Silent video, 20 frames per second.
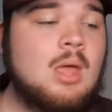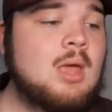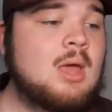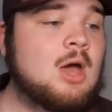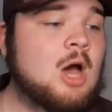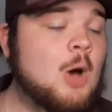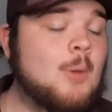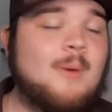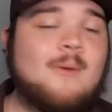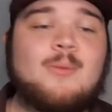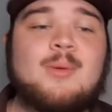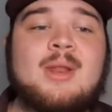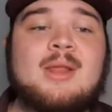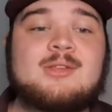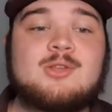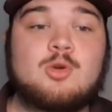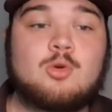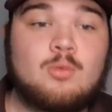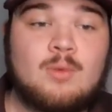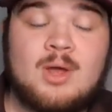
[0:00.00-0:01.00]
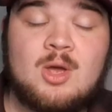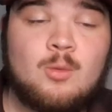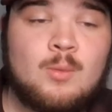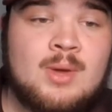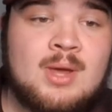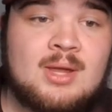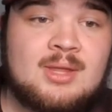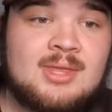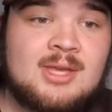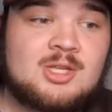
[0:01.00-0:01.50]
Hope everybody has a great
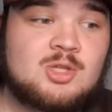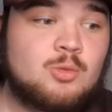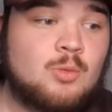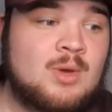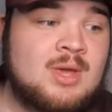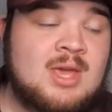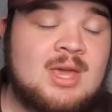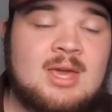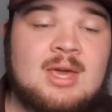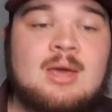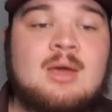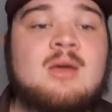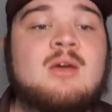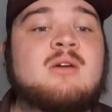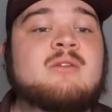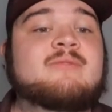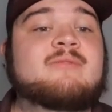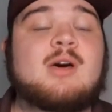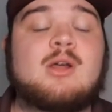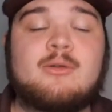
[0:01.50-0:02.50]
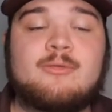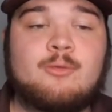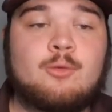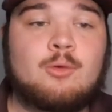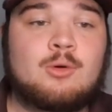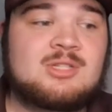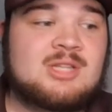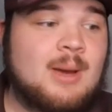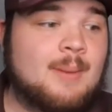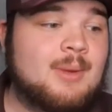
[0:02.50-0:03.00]
week this week. Final
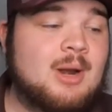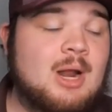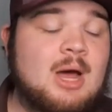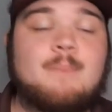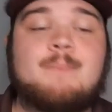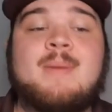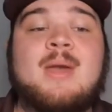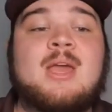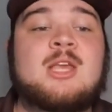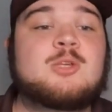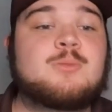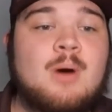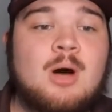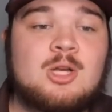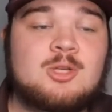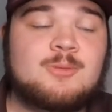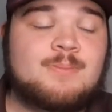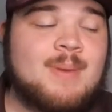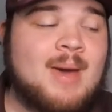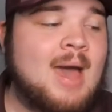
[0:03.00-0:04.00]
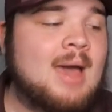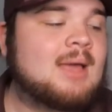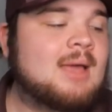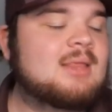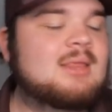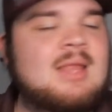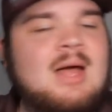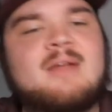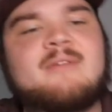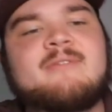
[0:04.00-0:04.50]
Four is coming up. Baseball's back. A
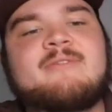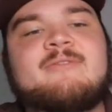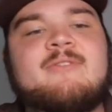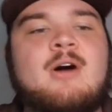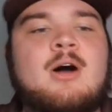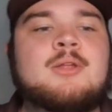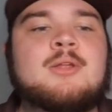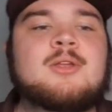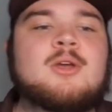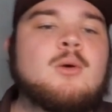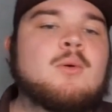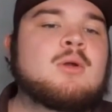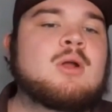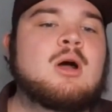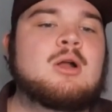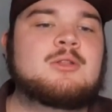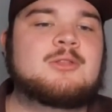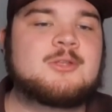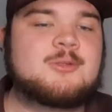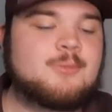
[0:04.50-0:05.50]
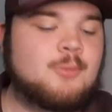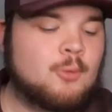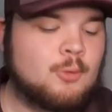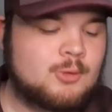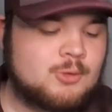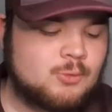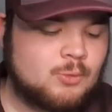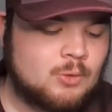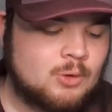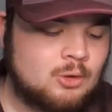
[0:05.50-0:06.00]
lot of fun going on in the
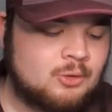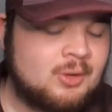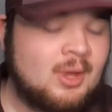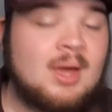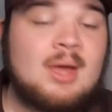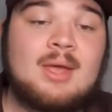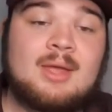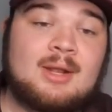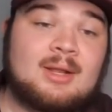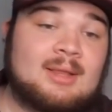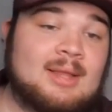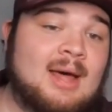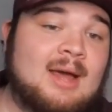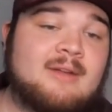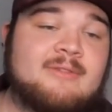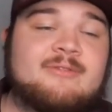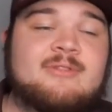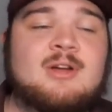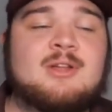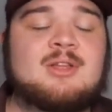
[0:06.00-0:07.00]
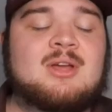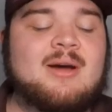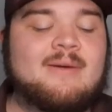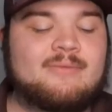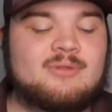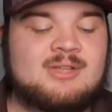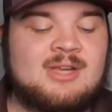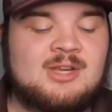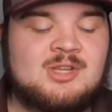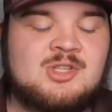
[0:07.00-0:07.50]
sports world, and a lot of fun
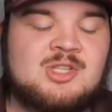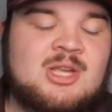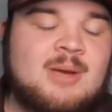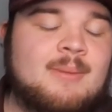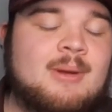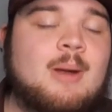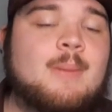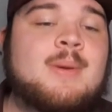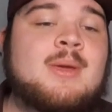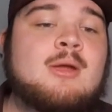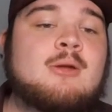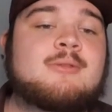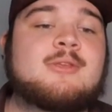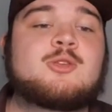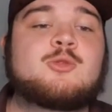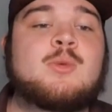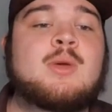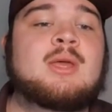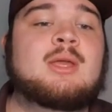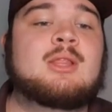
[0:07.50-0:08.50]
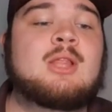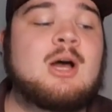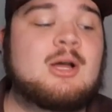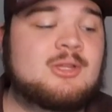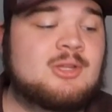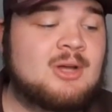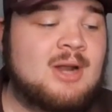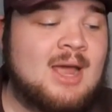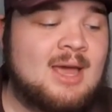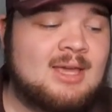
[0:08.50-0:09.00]
conversations coming up here this week at
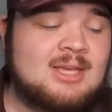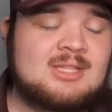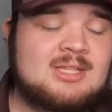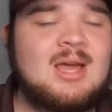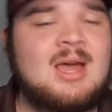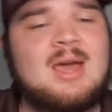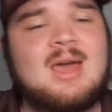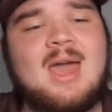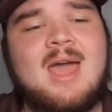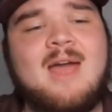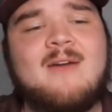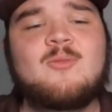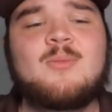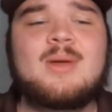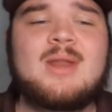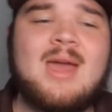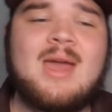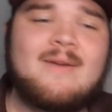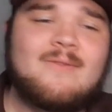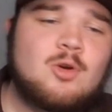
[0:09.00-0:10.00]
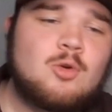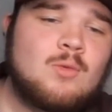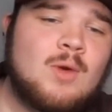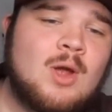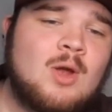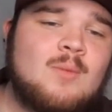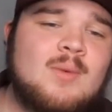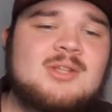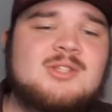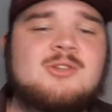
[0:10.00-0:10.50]
Locked On Aggies. Everybody have a
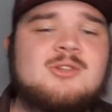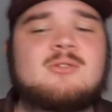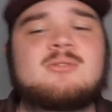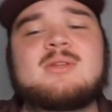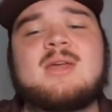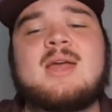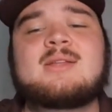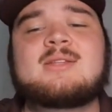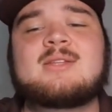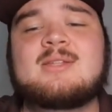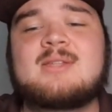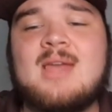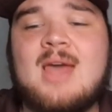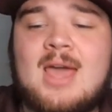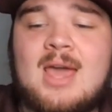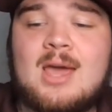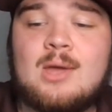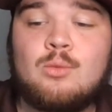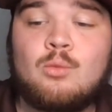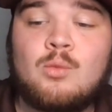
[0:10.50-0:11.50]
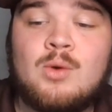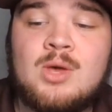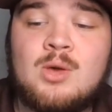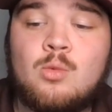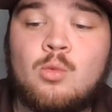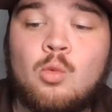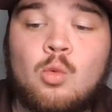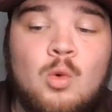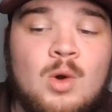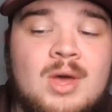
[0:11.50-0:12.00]
great rest of your day today, and we
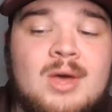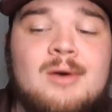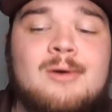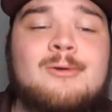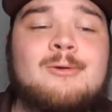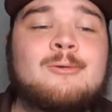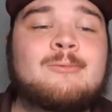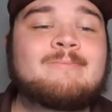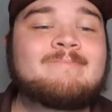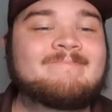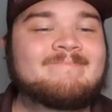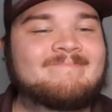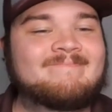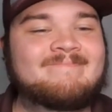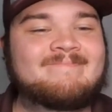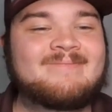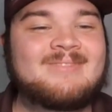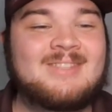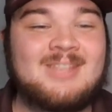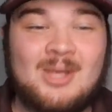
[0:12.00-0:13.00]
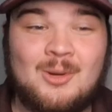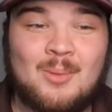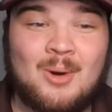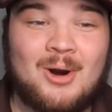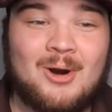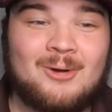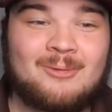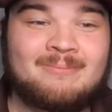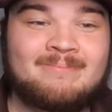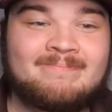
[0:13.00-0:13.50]
will see you
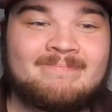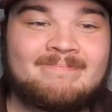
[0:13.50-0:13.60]
tomorrow.